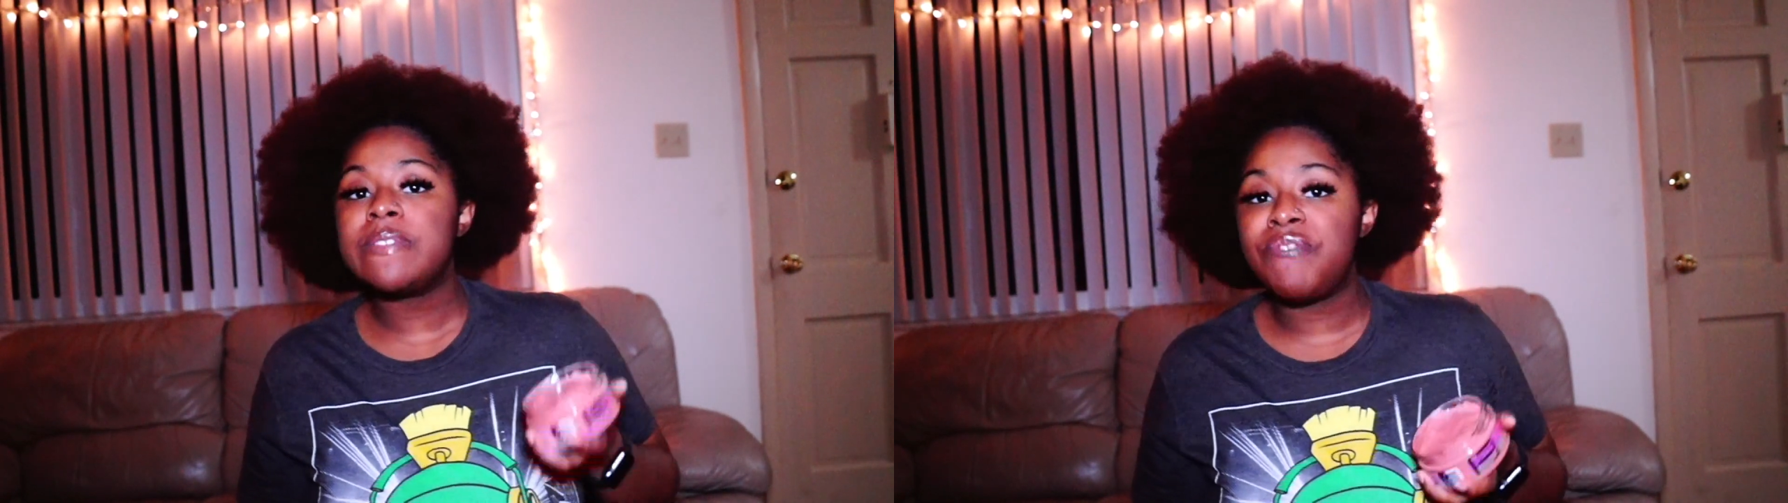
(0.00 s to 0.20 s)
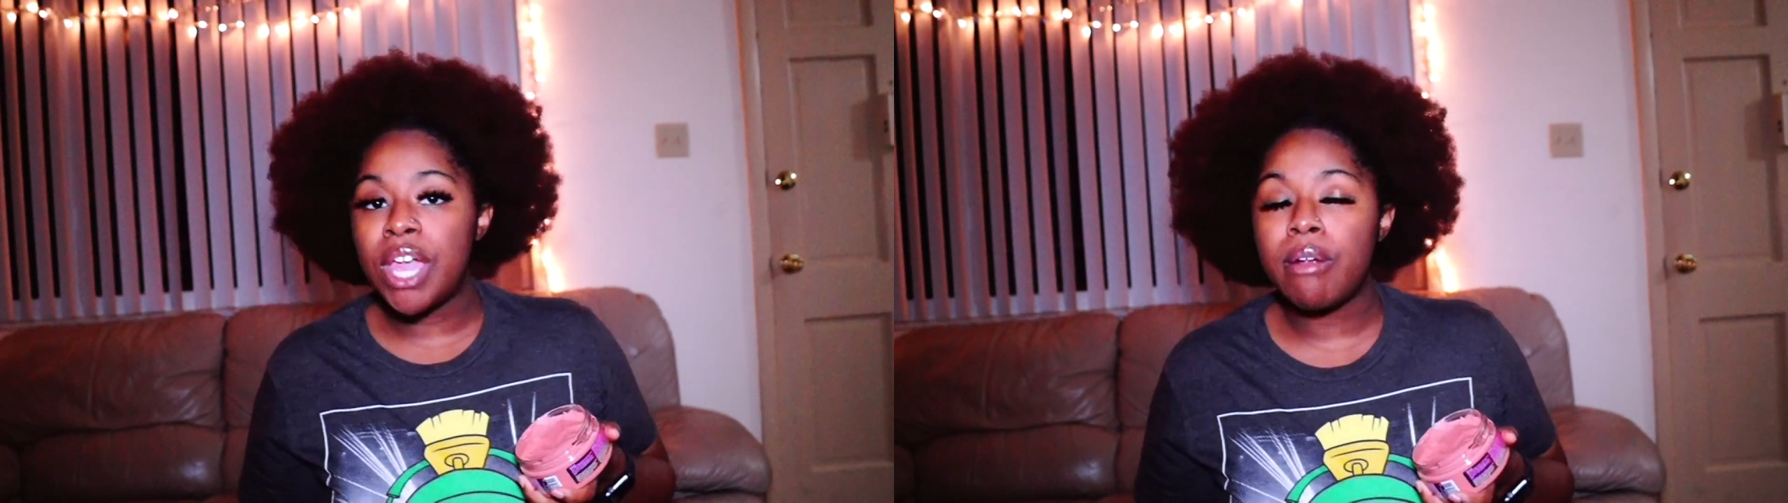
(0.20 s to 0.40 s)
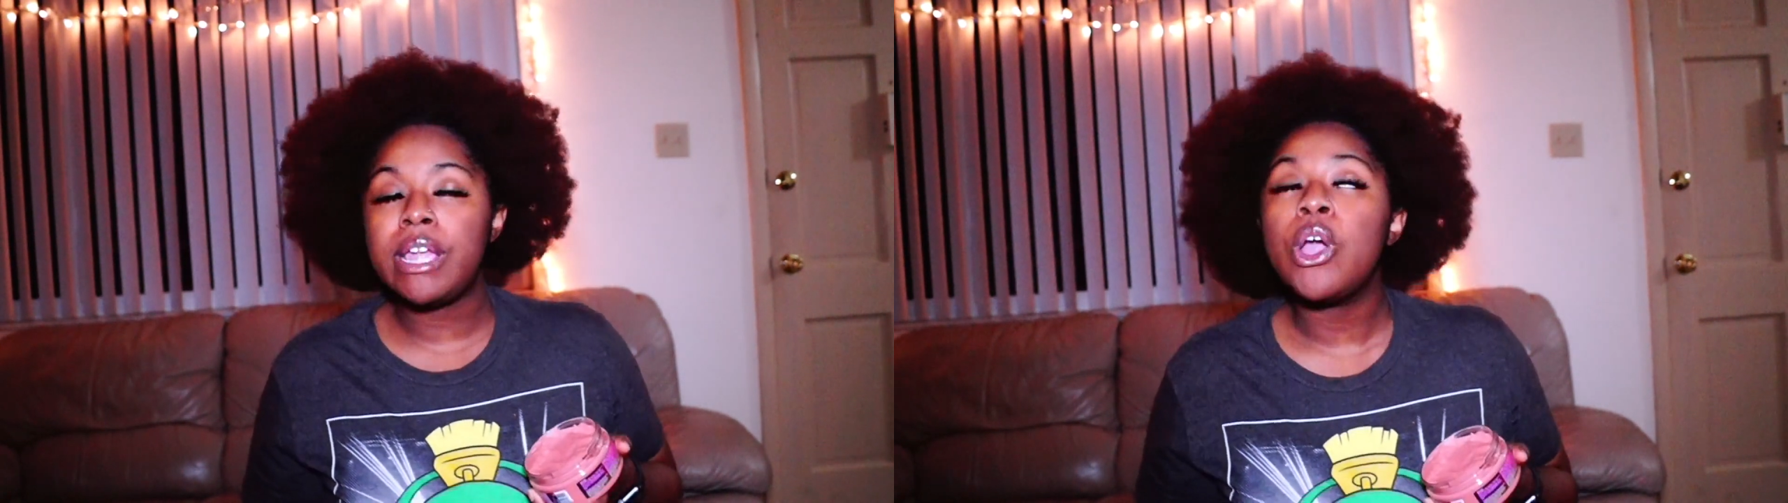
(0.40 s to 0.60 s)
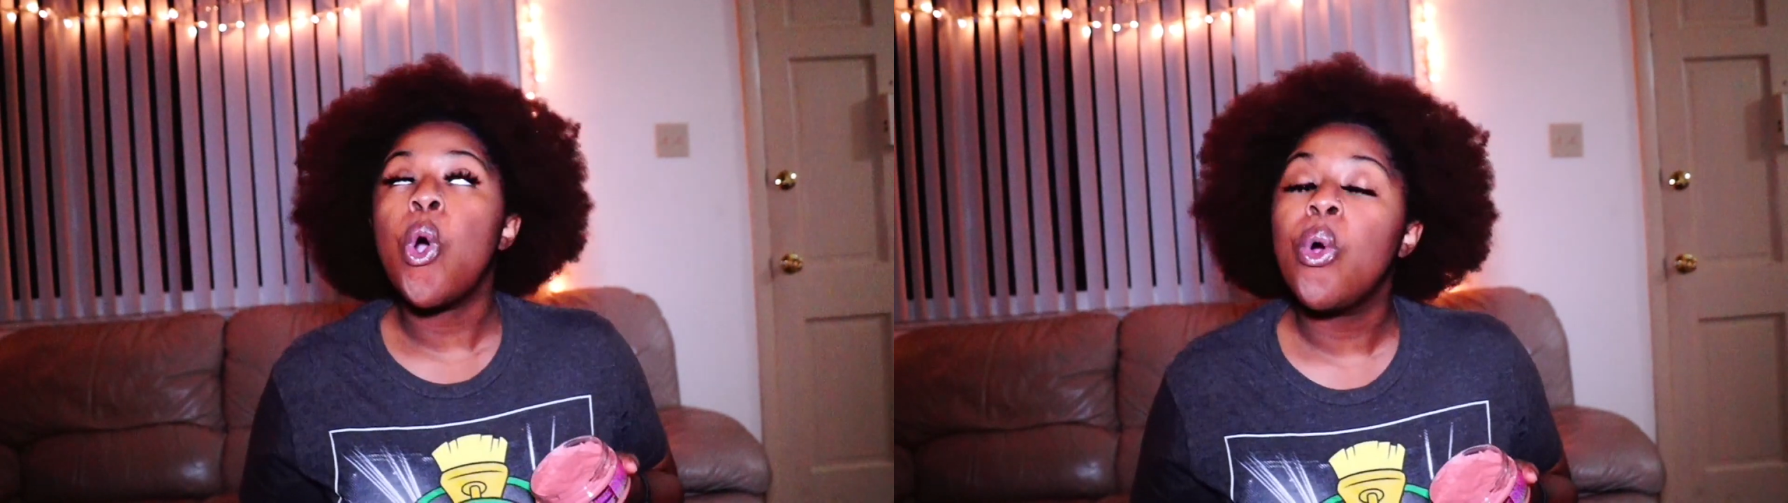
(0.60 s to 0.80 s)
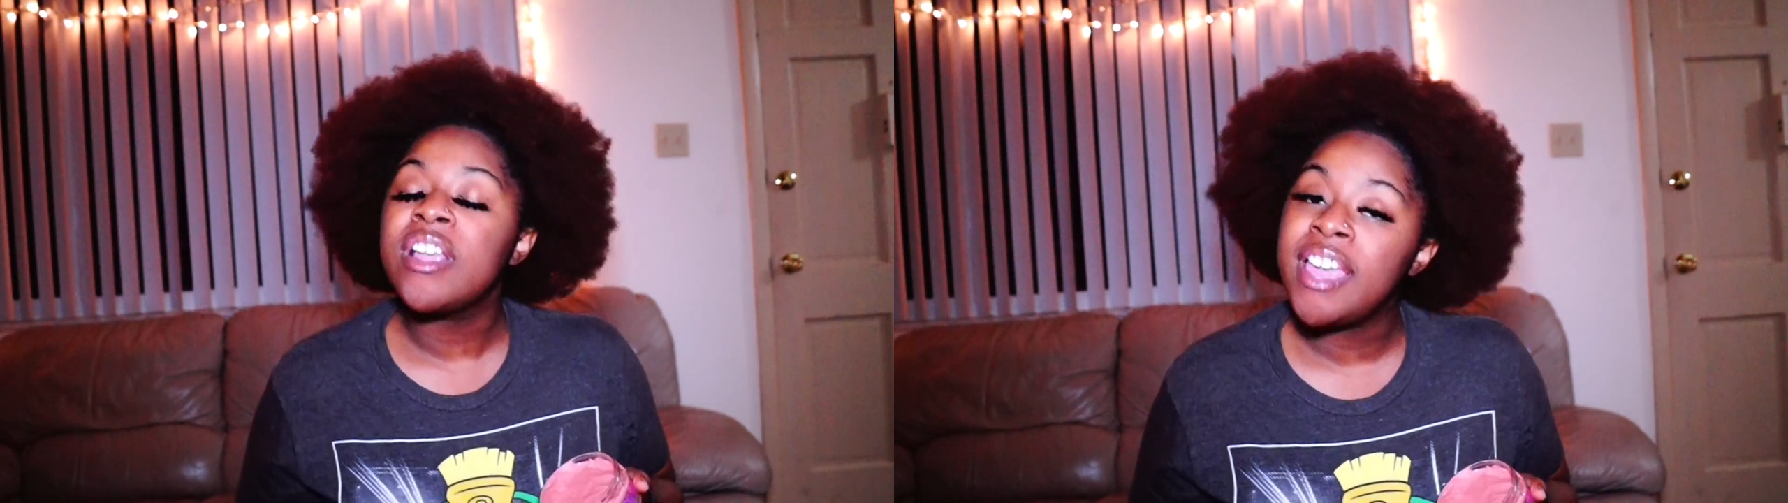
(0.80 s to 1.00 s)
very
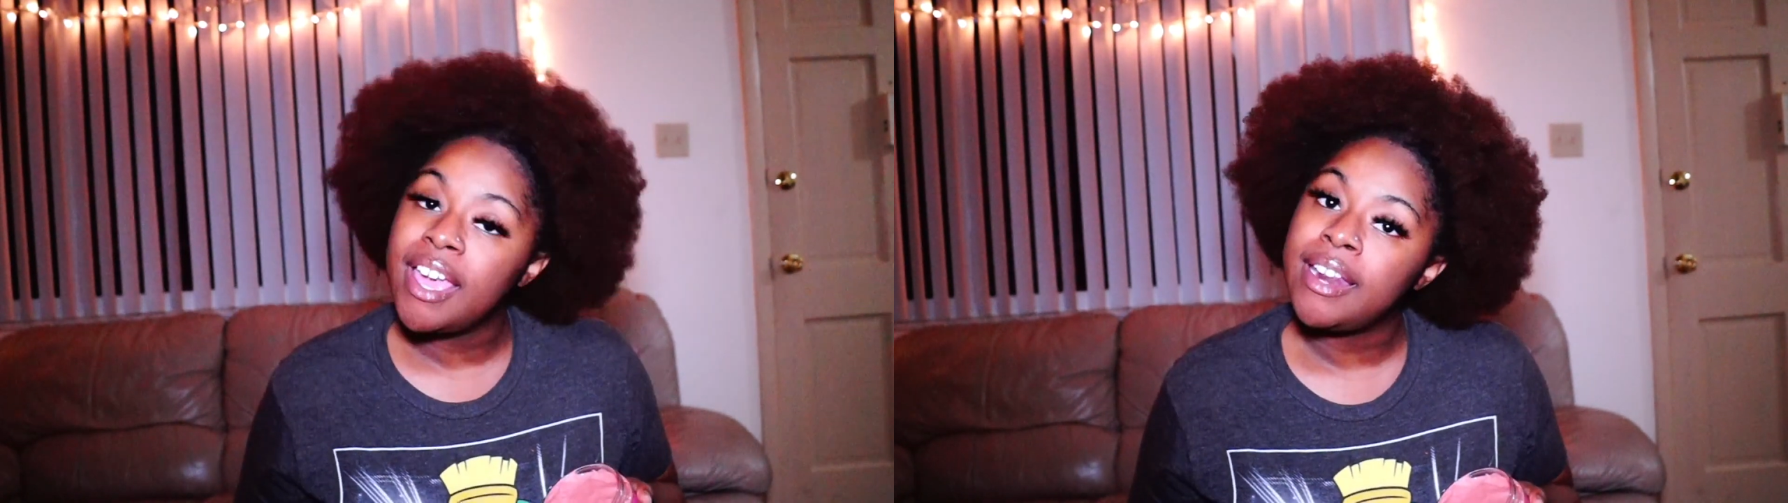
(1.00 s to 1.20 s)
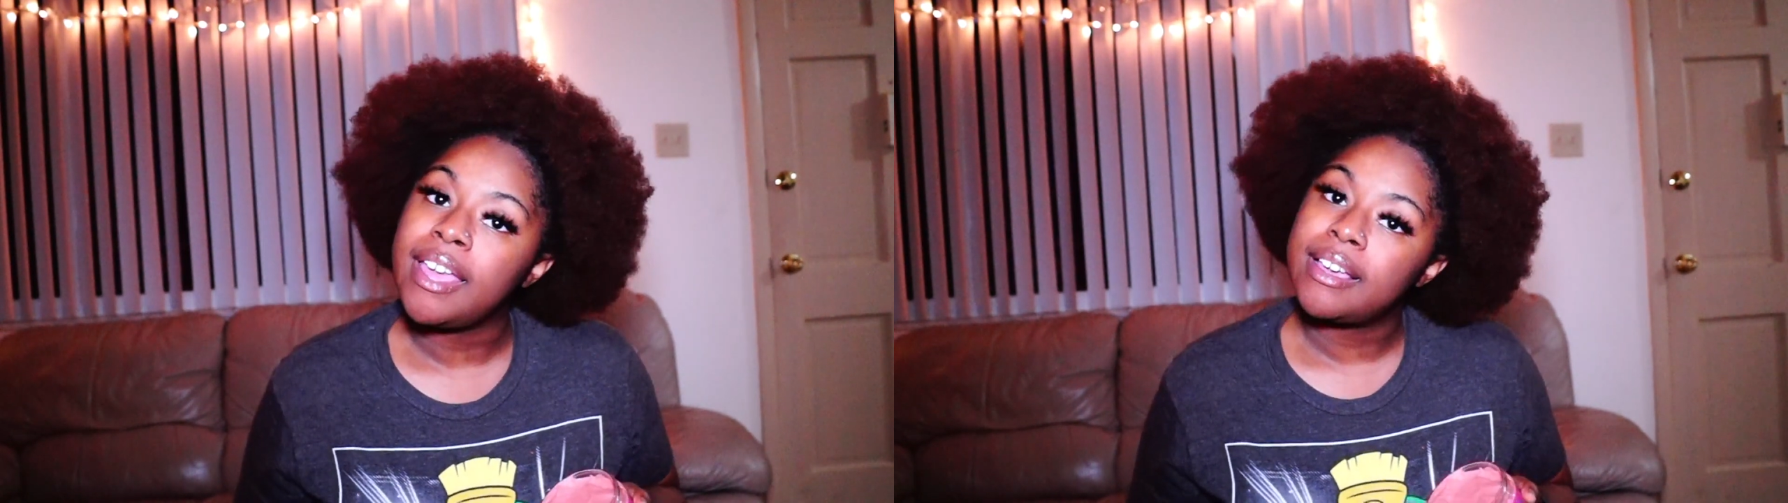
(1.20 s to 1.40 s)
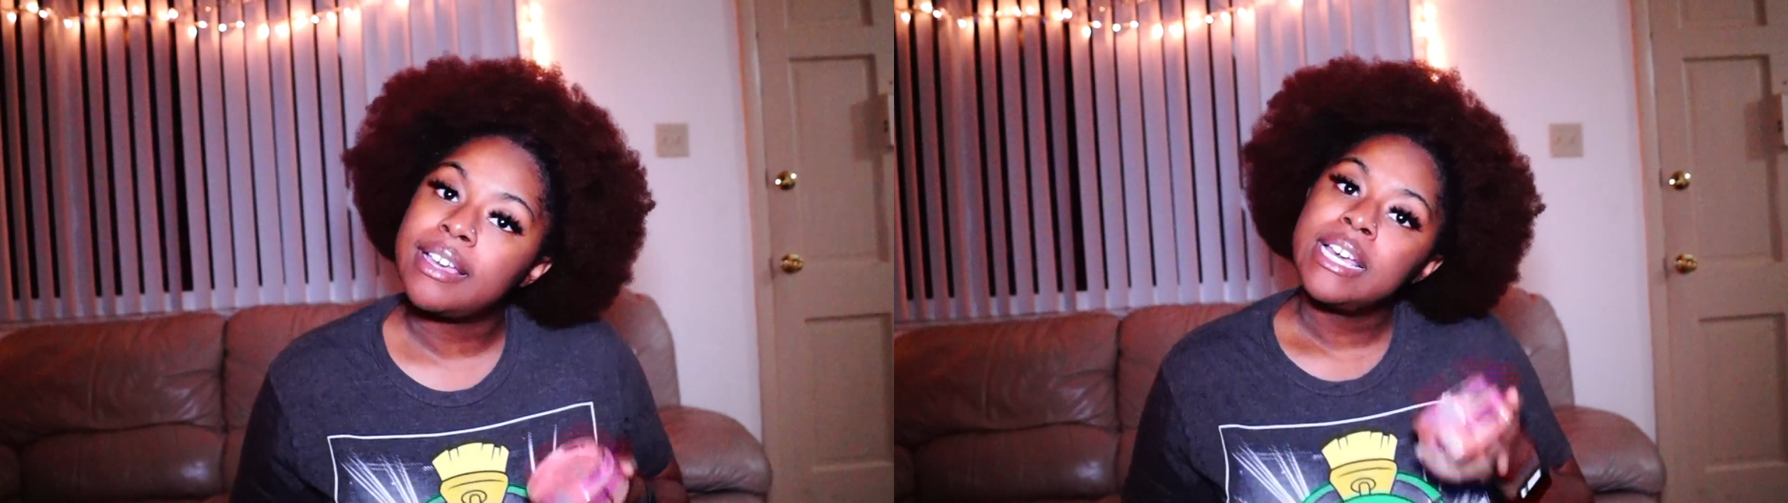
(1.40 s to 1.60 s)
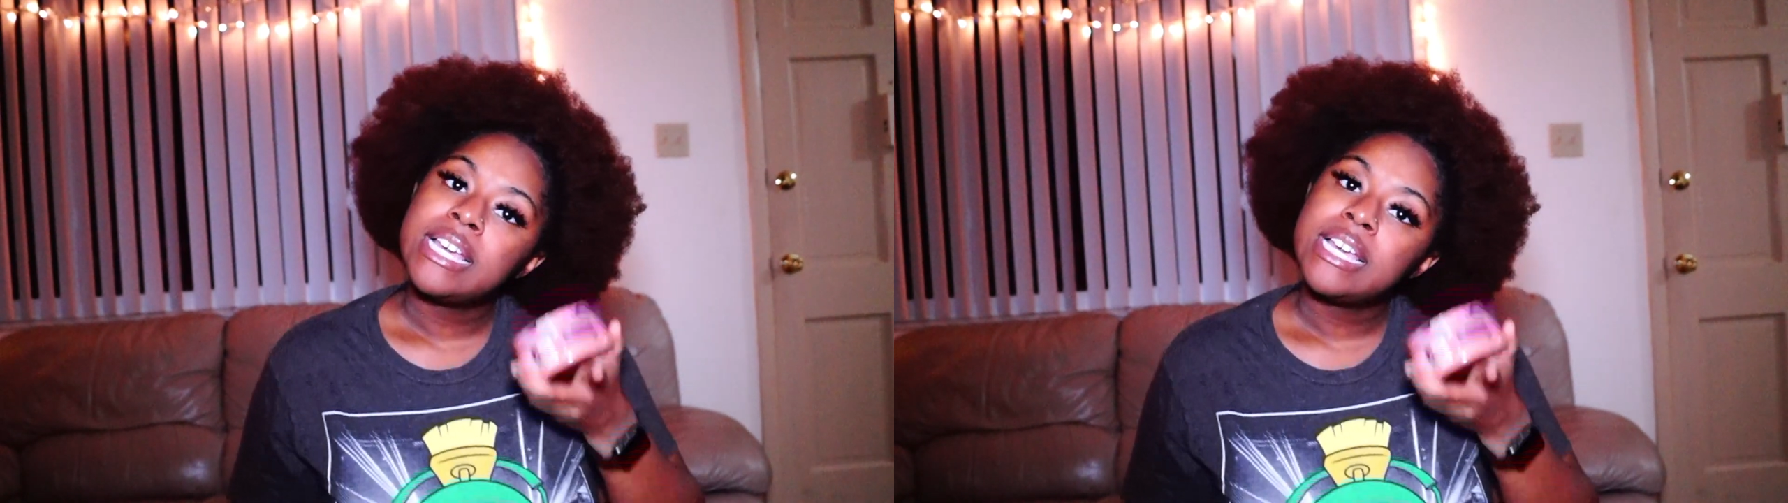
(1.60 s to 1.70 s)
organic.